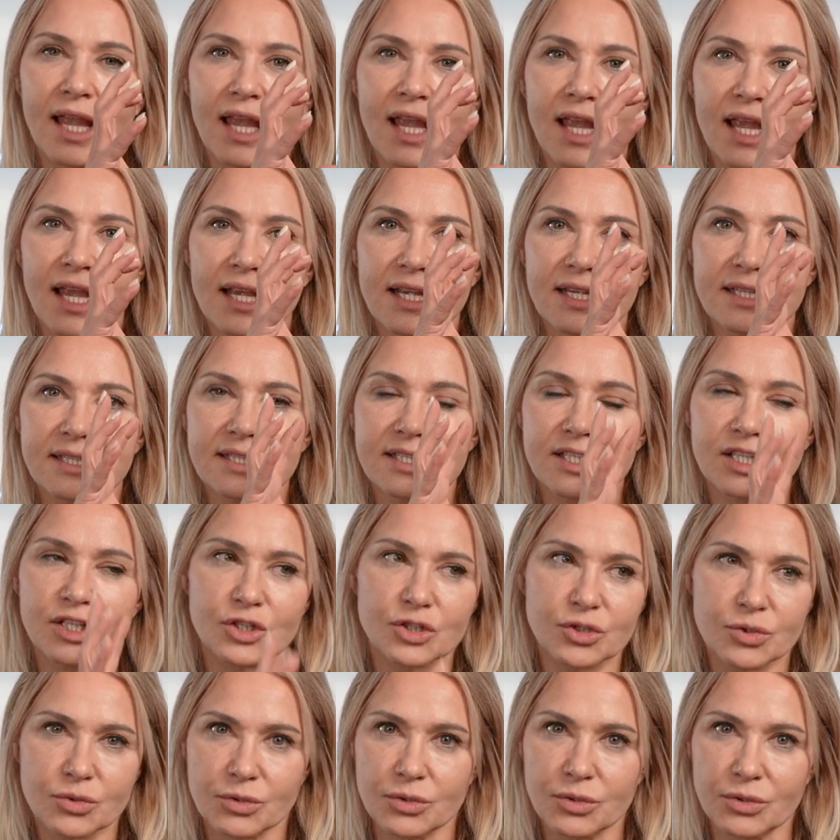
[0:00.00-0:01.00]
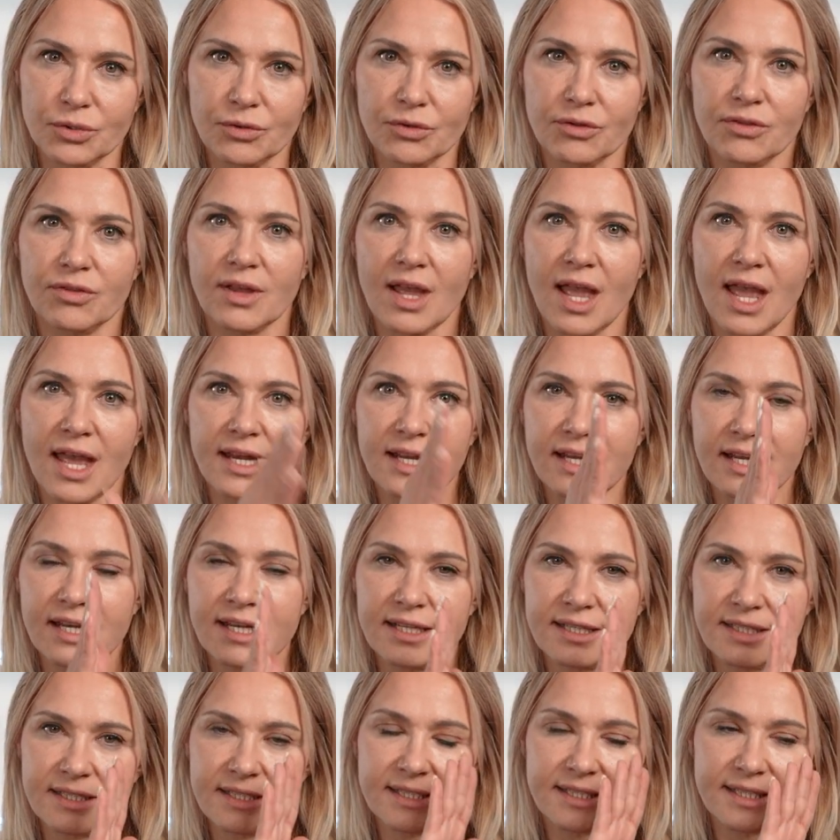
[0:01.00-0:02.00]
is the truth, and it
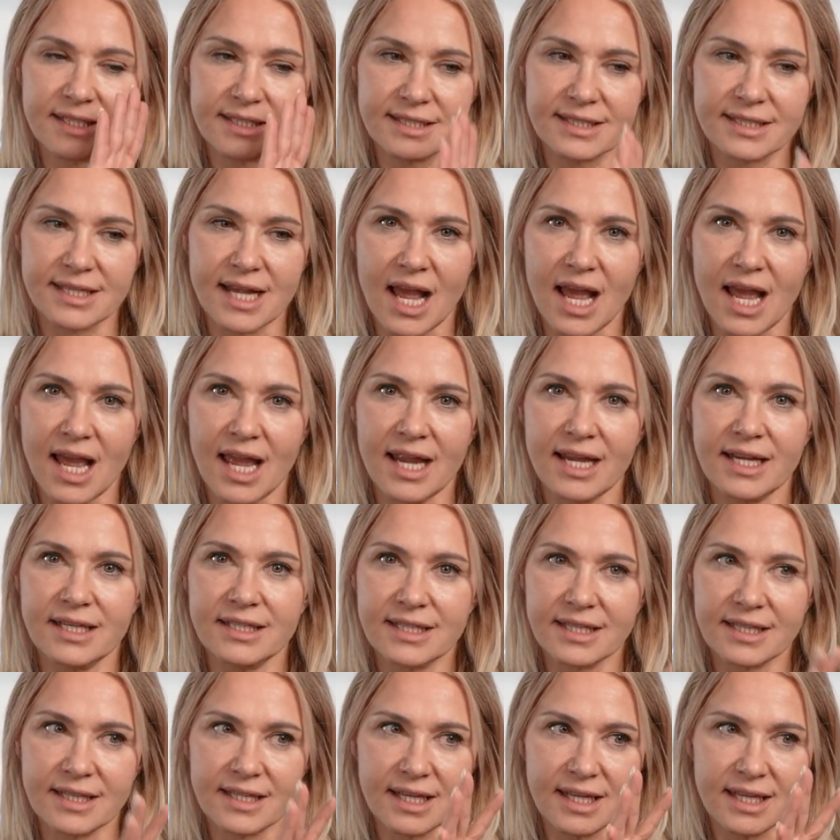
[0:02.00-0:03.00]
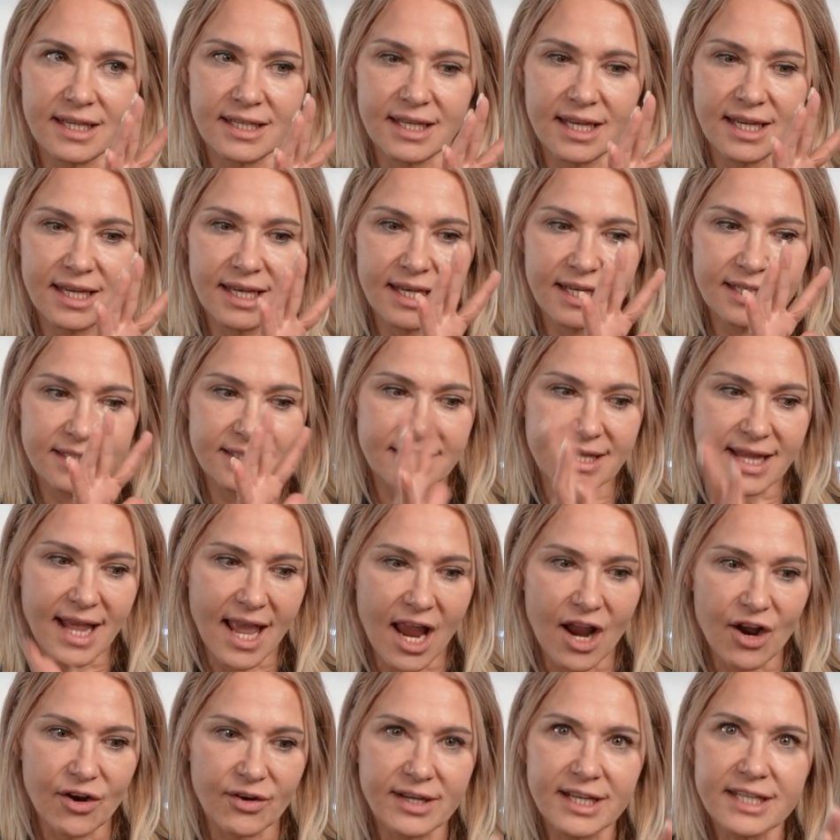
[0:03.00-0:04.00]
is designed, it is
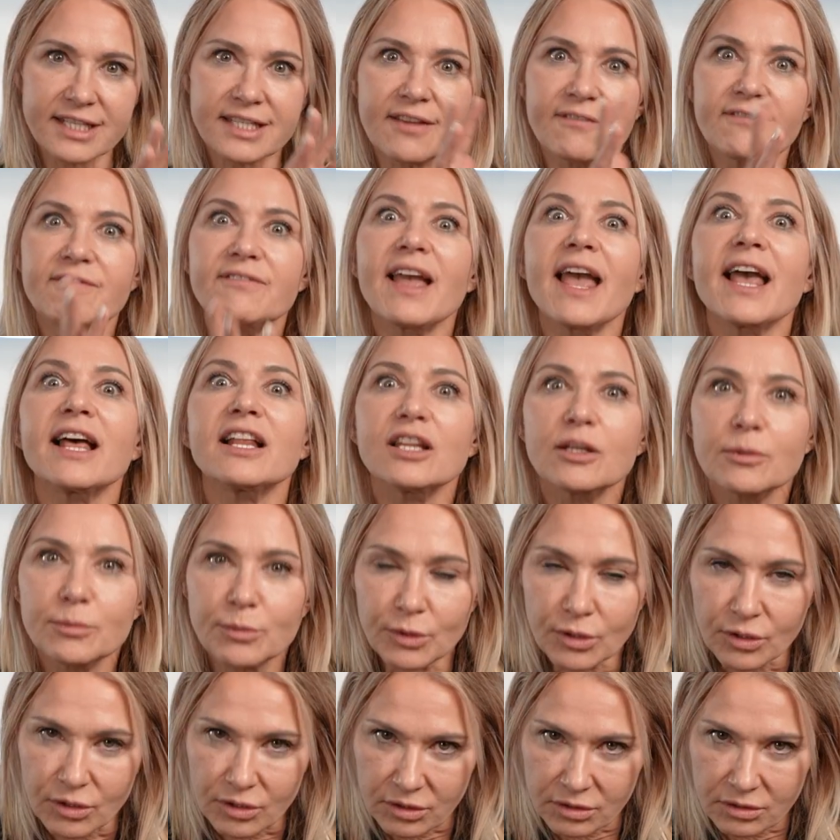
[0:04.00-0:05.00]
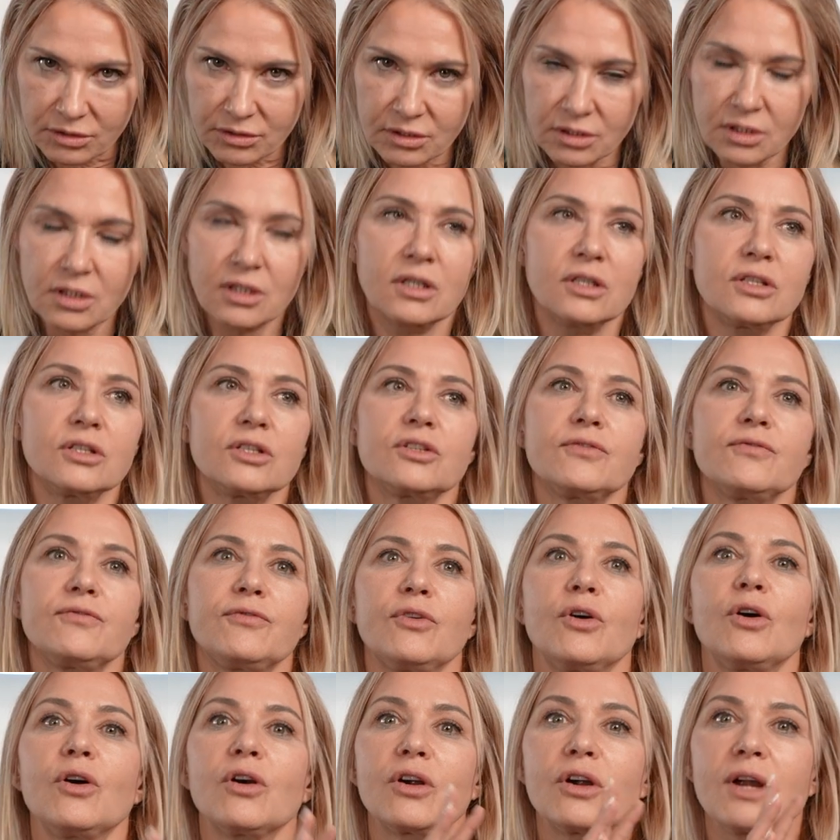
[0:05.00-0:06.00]
there, and it's available
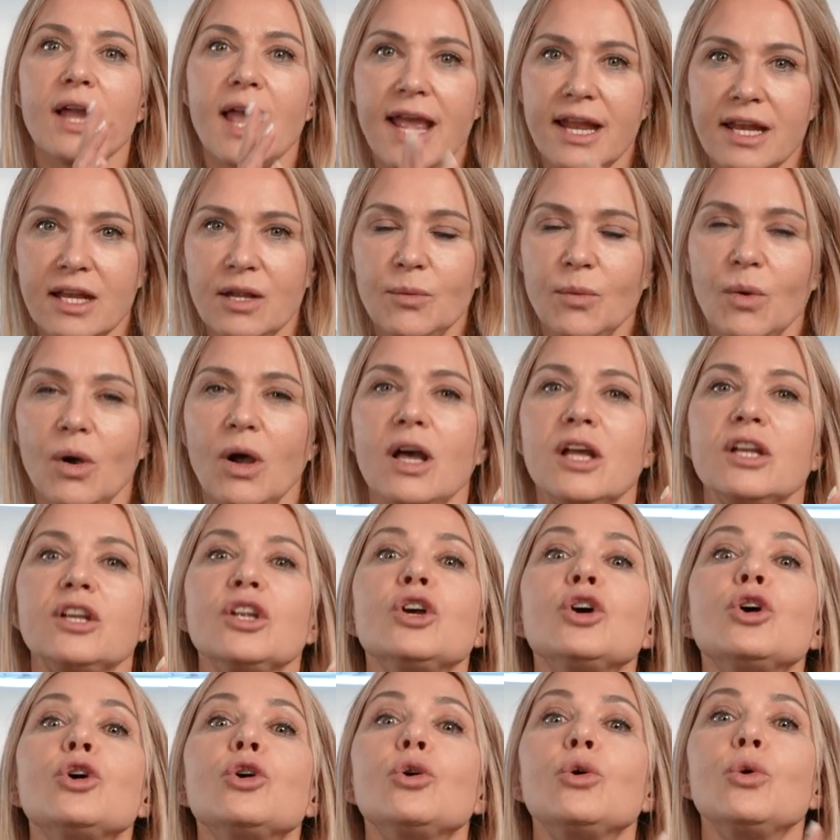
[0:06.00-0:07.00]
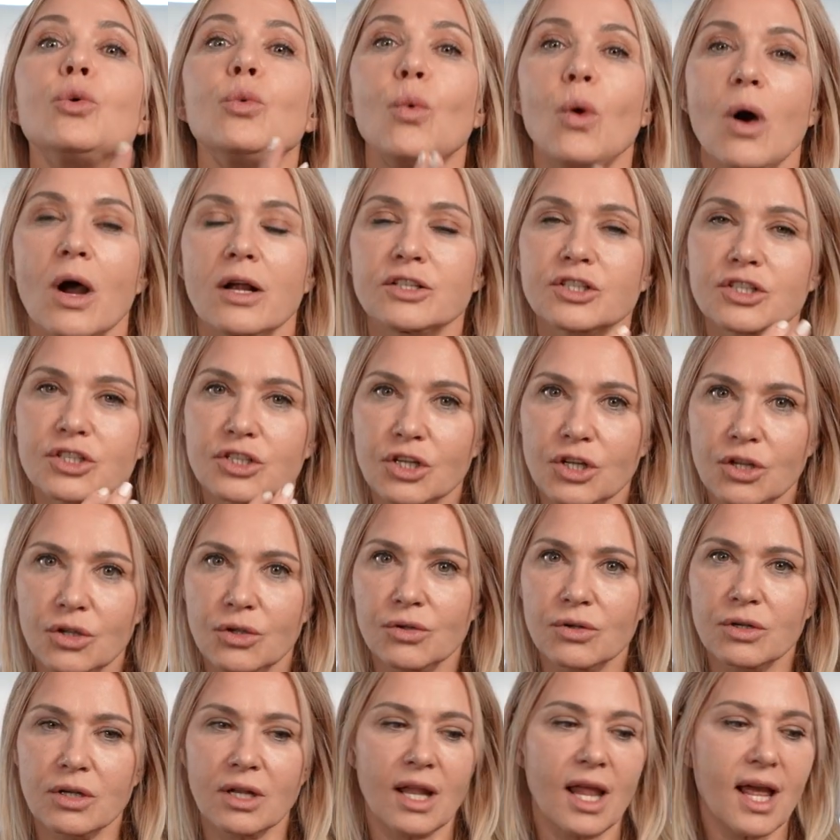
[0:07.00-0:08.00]
for anyone who wants to
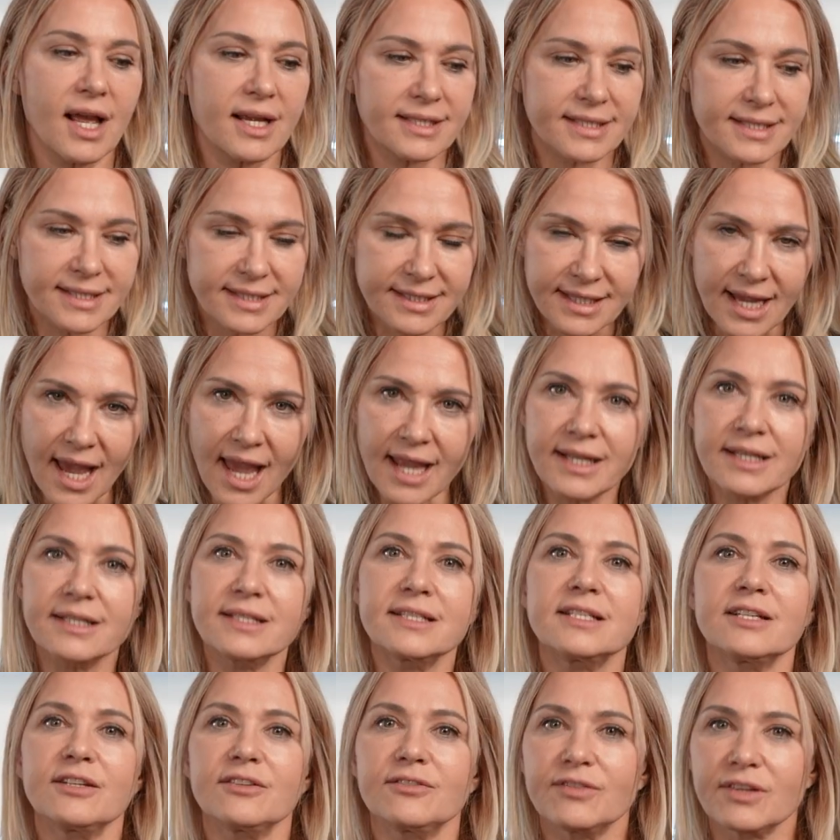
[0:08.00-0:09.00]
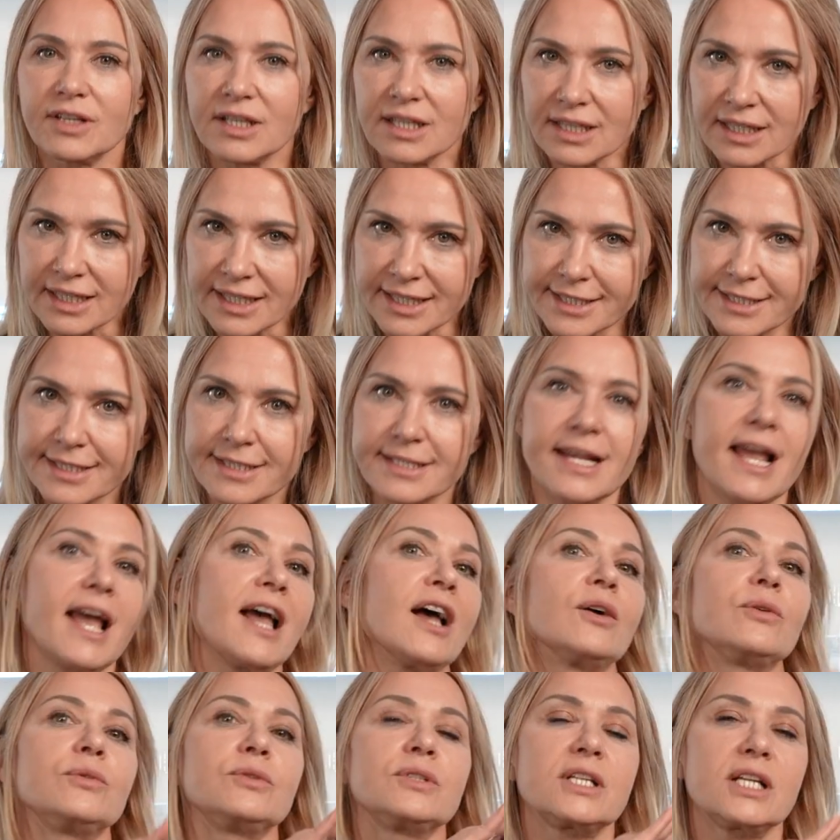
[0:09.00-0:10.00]
utilize scientifically
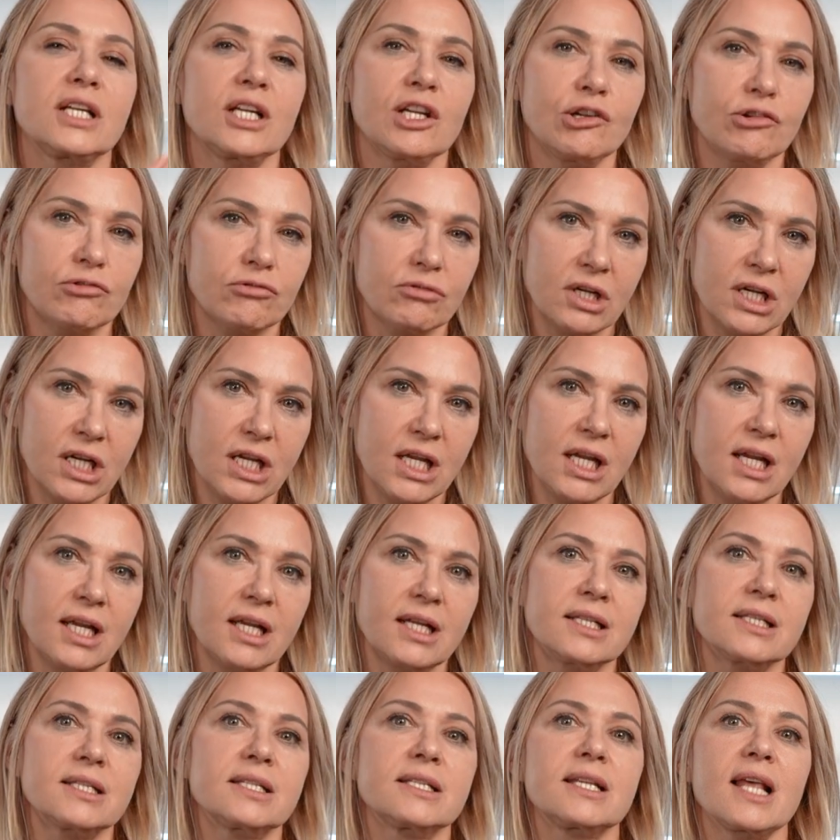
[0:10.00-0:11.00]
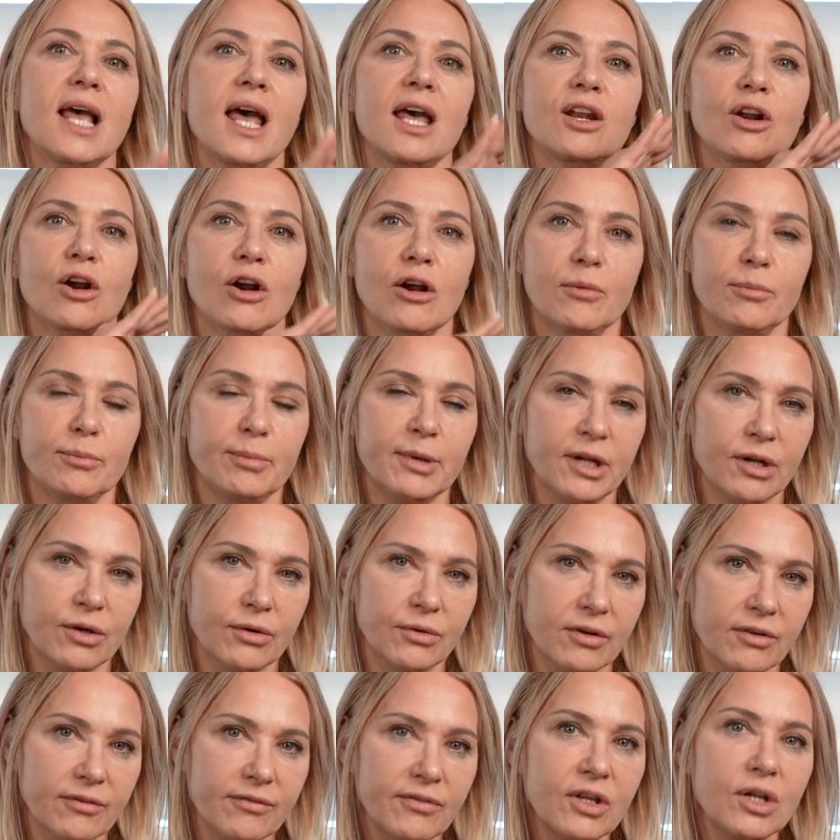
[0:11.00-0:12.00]
sound ingredients that are peer
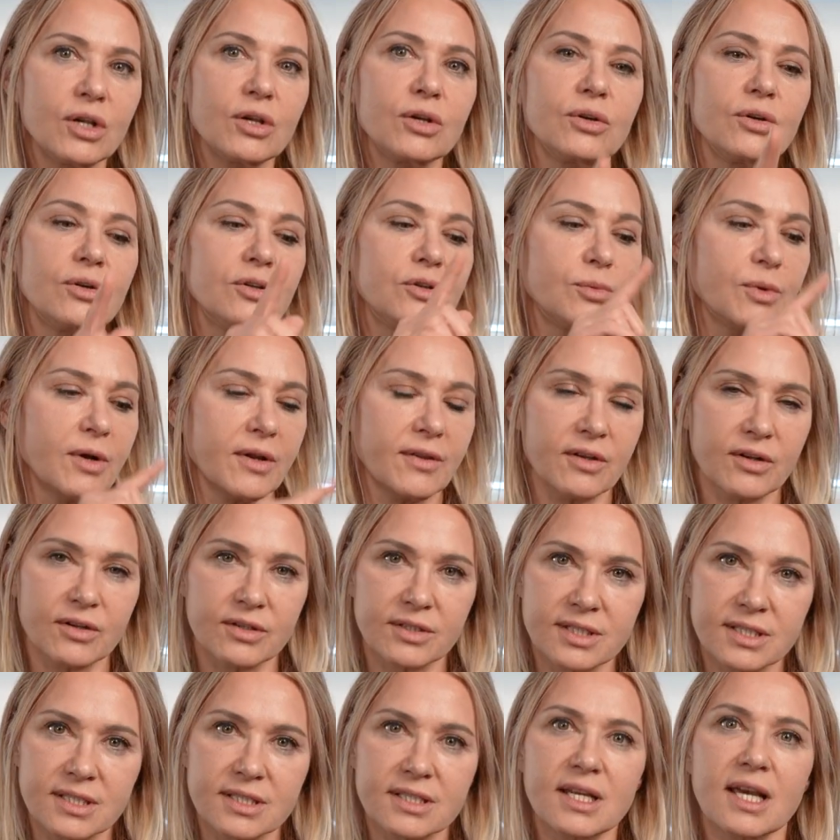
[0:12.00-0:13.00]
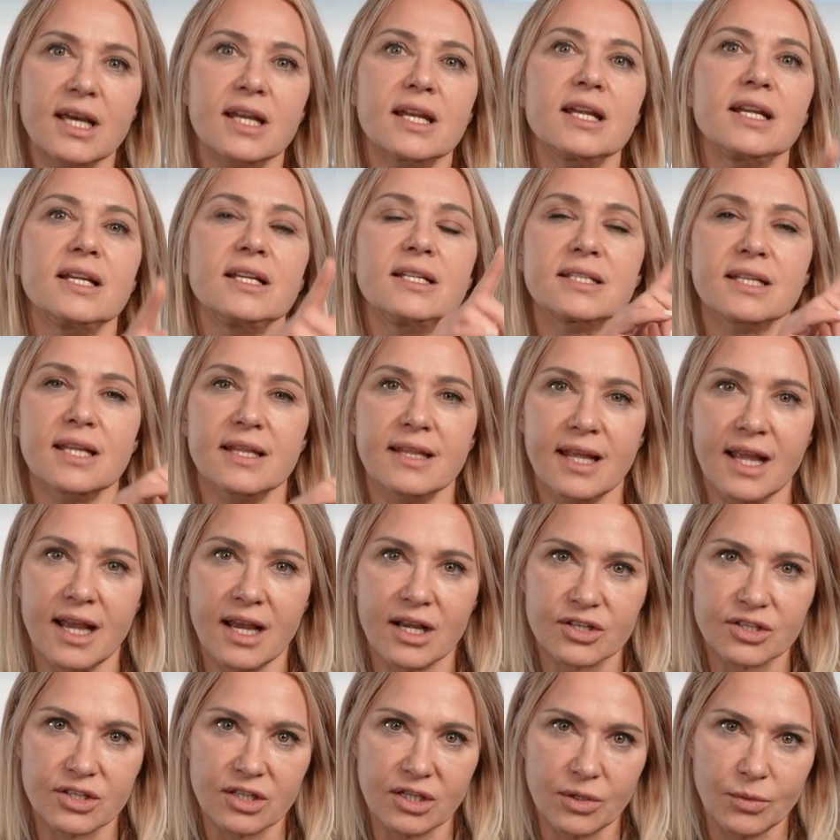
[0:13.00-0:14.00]
reviewed, where there's studies, and they
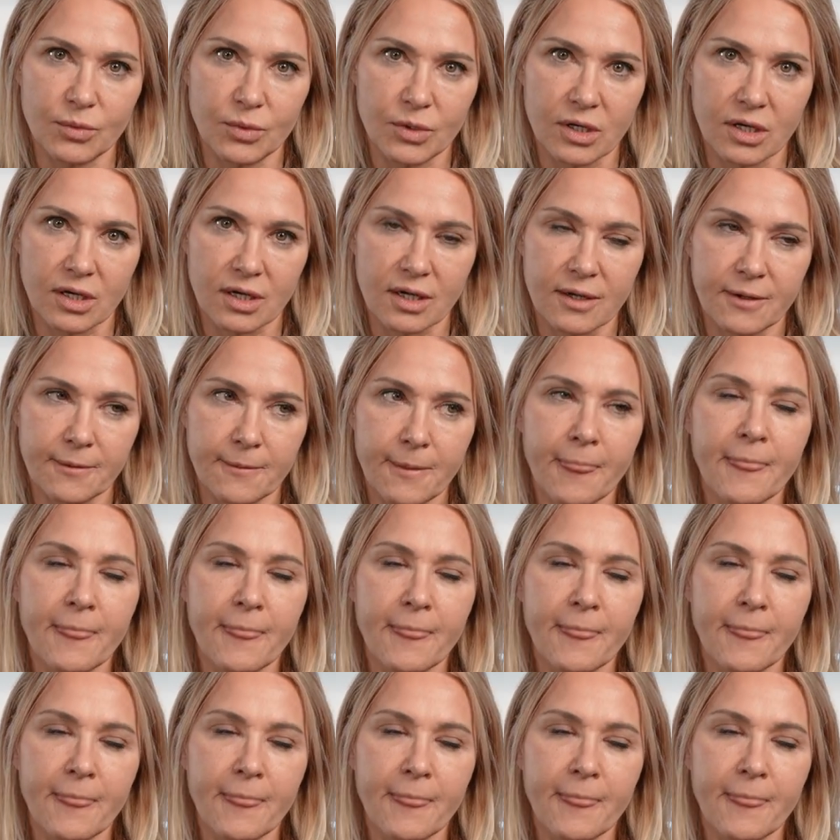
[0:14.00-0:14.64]
actually work.